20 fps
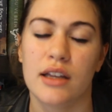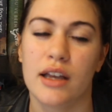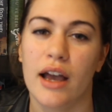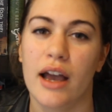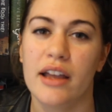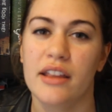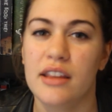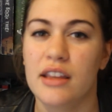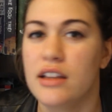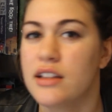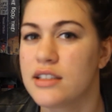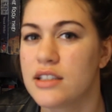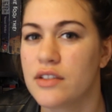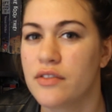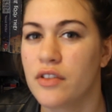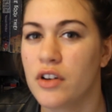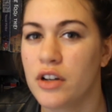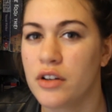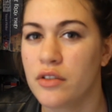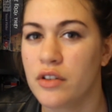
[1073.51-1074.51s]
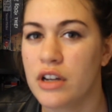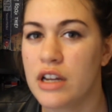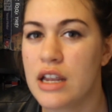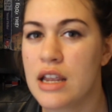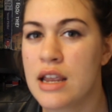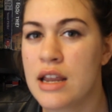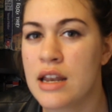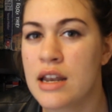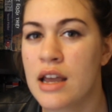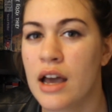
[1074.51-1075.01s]
I think it's a fun
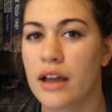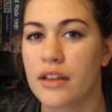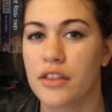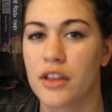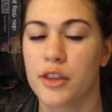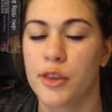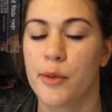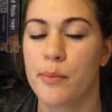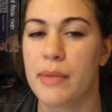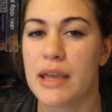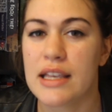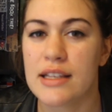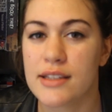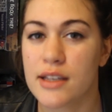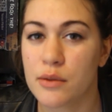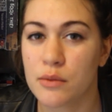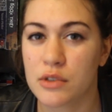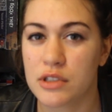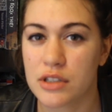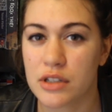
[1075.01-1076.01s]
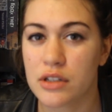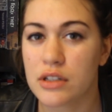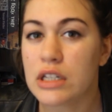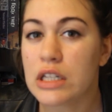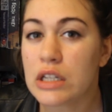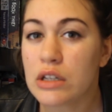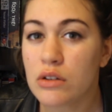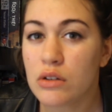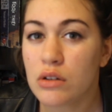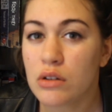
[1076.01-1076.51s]
read. I thought the pacing was good
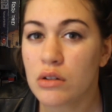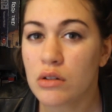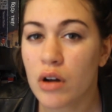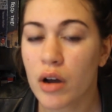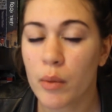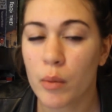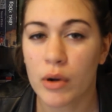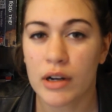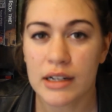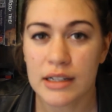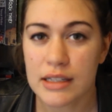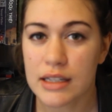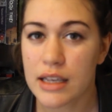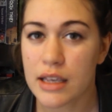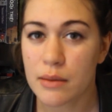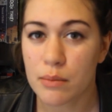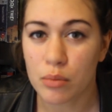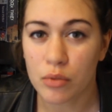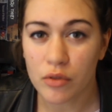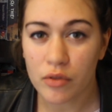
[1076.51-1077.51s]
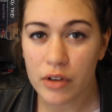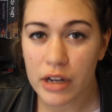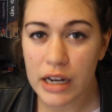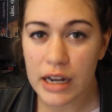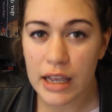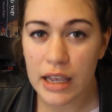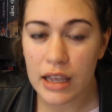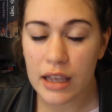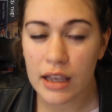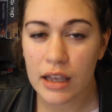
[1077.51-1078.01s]
too. I wanted to keep
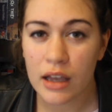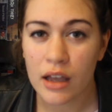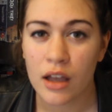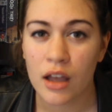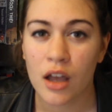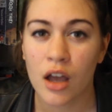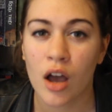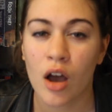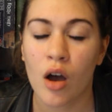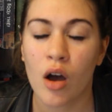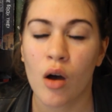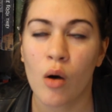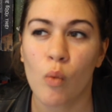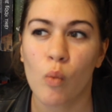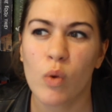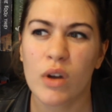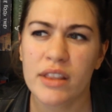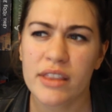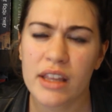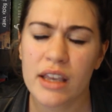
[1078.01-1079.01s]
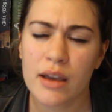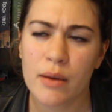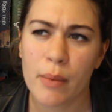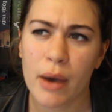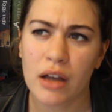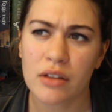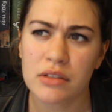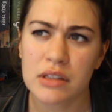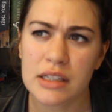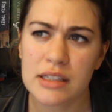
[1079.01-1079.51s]
reading. One thing
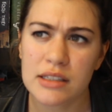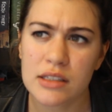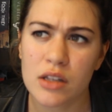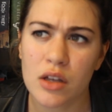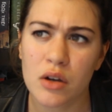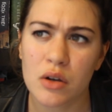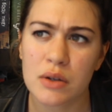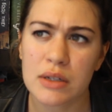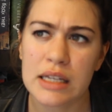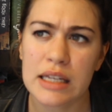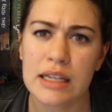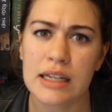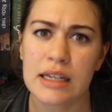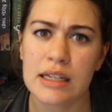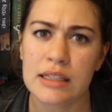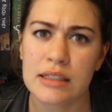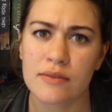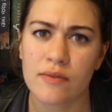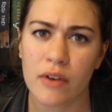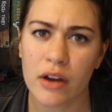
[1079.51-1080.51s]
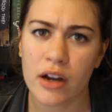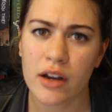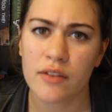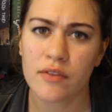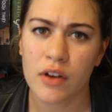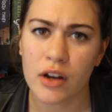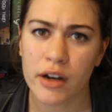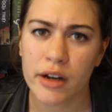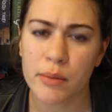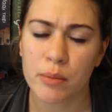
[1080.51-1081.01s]
about this though, it is very,
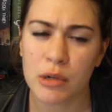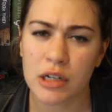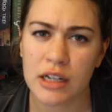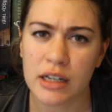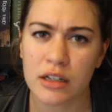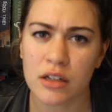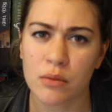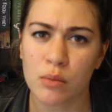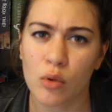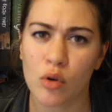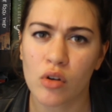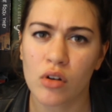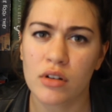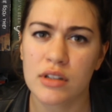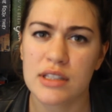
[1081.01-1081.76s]
very predictable.